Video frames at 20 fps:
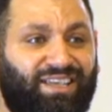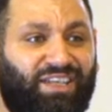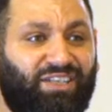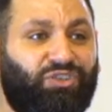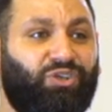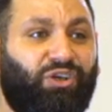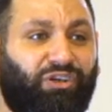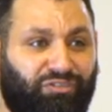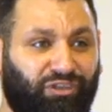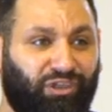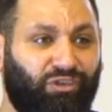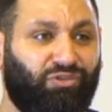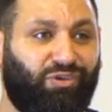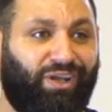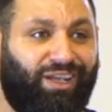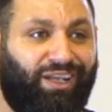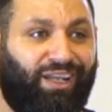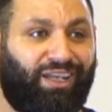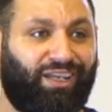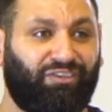interval
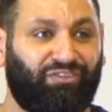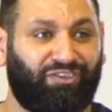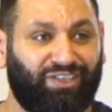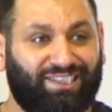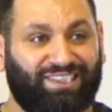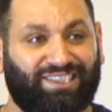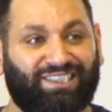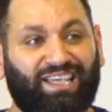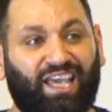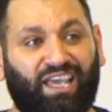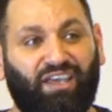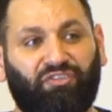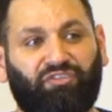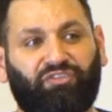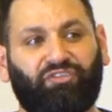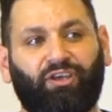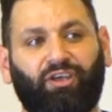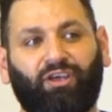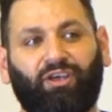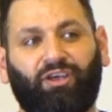training, if it's
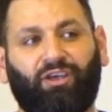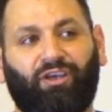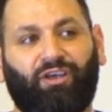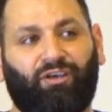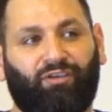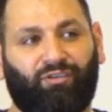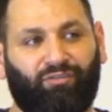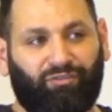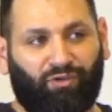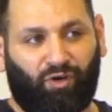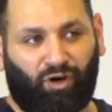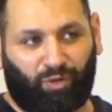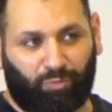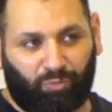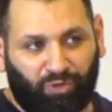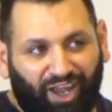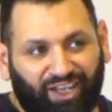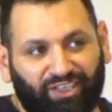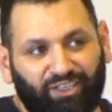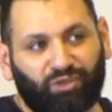safe for
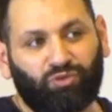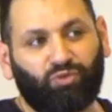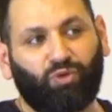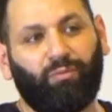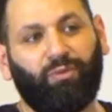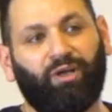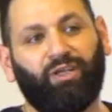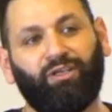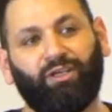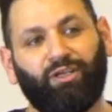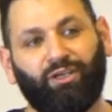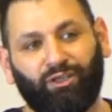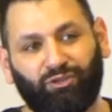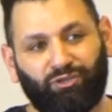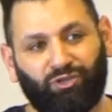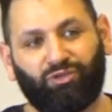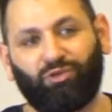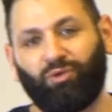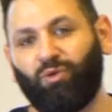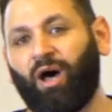pregnant women
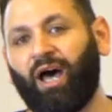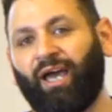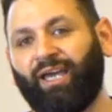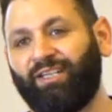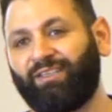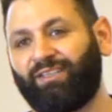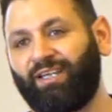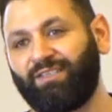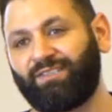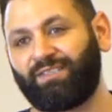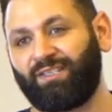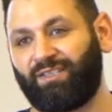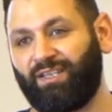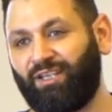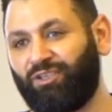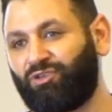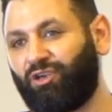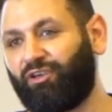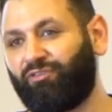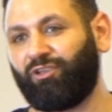to do high-intensity
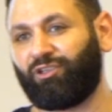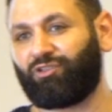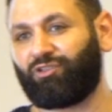interval